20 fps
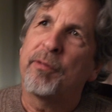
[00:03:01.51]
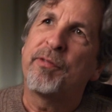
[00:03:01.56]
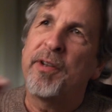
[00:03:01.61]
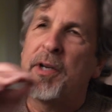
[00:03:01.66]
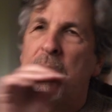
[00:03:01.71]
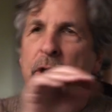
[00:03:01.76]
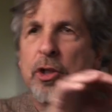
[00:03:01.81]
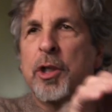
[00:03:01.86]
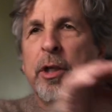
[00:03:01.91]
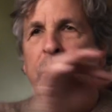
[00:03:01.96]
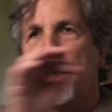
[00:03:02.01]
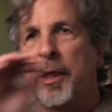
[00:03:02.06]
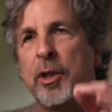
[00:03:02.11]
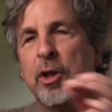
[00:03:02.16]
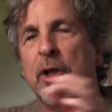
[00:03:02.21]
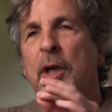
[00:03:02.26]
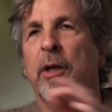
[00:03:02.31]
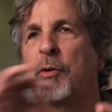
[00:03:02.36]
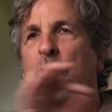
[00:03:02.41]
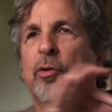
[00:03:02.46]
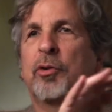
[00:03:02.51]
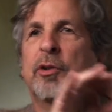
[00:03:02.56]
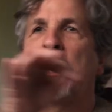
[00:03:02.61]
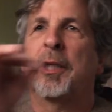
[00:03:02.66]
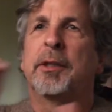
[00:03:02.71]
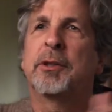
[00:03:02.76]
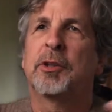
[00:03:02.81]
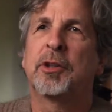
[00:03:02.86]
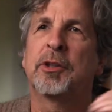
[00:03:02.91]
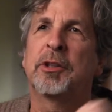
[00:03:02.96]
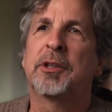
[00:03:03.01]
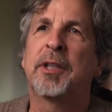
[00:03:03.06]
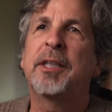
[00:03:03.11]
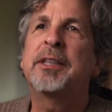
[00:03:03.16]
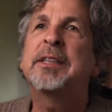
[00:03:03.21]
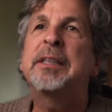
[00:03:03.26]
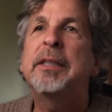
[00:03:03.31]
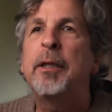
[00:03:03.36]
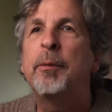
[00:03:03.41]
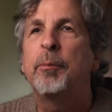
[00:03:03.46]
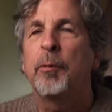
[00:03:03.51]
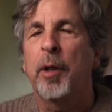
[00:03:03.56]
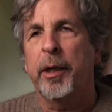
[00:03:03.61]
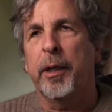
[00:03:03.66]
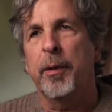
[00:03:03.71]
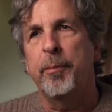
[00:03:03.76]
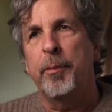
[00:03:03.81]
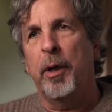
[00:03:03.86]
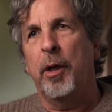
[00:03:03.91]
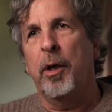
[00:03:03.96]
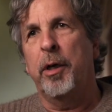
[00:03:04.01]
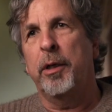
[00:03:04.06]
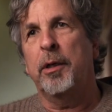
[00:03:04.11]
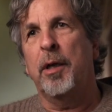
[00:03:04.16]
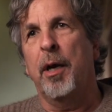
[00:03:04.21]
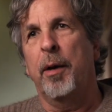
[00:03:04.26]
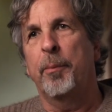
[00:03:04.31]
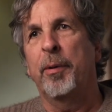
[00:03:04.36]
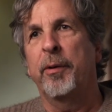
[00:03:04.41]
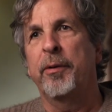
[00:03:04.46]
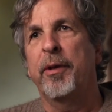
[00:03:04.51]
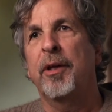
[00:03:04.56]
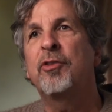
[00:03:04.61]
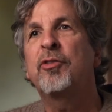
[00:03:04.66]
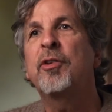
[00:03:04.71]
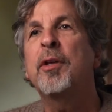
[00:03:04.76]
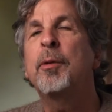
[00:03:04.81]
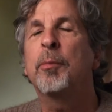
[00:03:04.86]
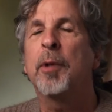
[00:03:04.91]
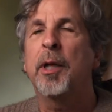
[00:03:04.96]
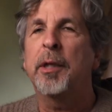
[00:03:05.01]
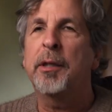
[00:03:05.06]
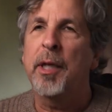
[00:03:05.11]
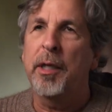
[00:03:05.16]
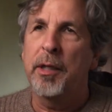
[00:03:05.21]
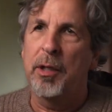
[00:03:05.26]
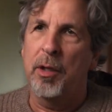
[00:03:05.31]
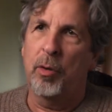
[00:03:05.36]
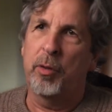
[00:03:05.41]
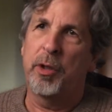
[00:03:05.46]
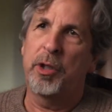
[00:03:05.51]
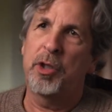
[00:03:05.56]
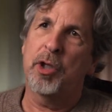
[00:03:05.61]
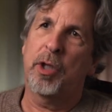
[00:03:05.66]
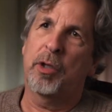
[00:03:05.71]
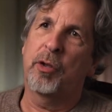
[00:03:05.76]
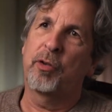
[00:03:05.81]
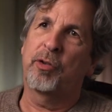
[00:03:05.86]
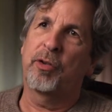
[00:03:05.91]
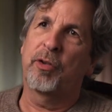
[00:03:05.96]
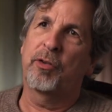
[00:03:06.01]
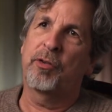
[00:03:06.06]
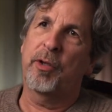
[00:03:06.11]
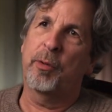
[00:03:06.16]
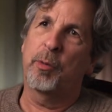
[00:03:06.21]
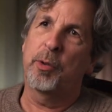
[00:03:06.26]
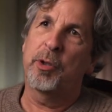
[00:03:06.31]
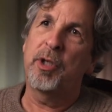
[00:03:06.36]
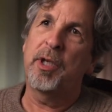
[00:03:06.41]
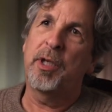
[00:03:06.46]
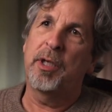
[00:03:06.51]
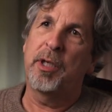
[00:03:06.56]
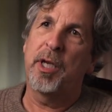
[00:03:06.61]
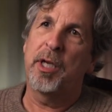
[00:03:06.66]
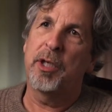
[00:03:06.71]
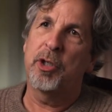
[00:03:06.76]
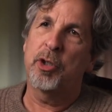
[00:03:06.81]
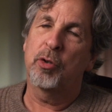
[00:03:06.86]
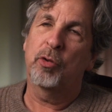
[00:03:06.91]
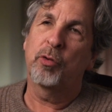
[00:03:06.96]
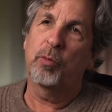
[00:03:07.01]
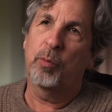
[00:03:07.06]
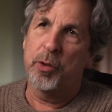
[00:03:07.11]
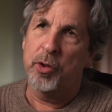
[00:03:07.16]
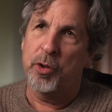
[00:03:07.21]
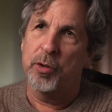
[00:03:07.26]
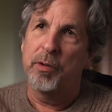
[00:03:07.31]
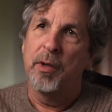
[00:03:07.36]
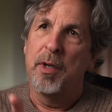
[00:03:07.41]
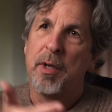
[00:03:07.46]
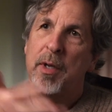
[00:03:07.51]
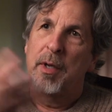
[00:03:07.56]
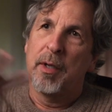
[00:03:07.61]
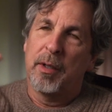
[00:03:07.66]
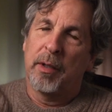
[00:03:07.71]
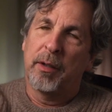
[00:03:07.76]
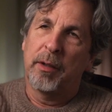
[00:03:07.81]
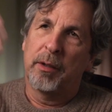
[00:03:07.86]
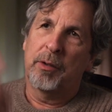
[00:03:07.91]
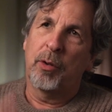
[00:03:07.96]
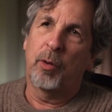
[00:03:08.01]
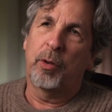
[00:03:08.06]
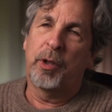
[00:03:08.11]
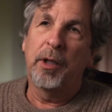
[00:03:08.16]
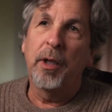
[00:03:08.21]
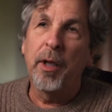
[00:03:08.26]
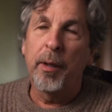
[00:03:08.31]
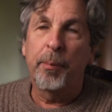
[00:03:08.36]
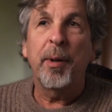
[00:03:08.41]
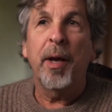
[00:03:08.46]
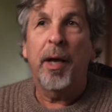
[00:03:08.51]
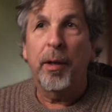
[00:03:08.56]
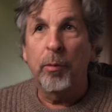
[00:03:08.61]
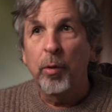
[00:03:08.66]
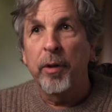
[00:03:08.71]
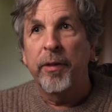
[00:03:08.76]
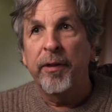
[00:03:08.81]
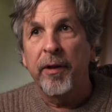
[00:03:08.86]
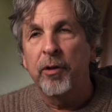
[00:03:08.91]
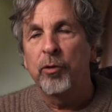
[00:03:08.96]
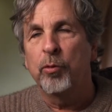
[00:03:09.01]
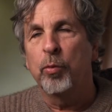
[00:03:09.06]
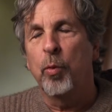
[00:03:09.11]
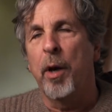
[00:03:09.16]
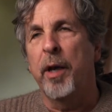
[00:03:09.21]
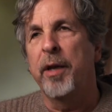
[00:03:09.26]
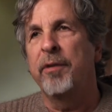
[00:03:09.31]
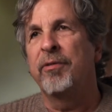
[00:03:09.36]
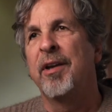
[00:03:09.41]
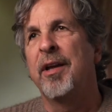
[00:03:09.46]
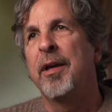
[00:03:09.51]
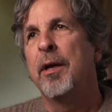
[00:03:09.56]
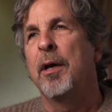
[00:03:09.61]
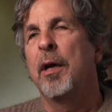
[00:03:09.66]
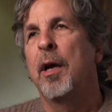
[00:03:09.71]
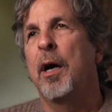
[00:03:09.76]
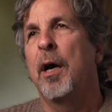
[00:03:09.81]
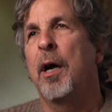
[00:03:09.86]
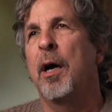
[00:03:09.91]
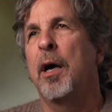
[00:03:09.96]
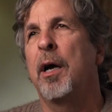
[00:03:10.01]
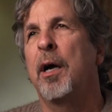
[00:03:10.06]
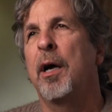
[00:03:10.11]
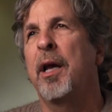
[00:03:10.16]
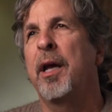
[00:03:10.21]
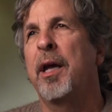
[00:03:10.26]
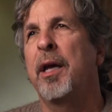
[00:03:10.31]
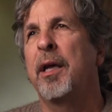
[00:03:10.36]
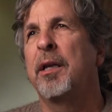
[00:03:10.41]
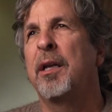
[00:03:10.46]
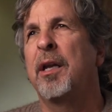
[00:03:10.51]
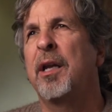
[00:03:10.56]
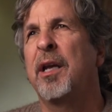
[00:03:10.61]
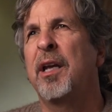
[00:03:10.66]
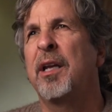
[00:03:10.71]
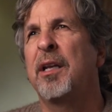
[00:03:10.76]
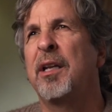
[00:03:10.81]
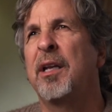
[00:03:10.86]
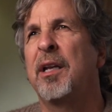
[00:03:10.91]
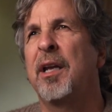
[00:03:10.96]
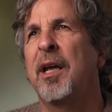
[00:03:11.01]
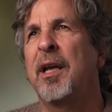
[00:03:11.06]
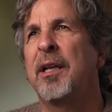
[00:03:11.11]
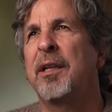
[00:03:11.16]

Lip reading: of finishing each other's sentences. They seem like a married couple. They seem like they've known each other since they were teenagers, which Tony Lip had with his wife. There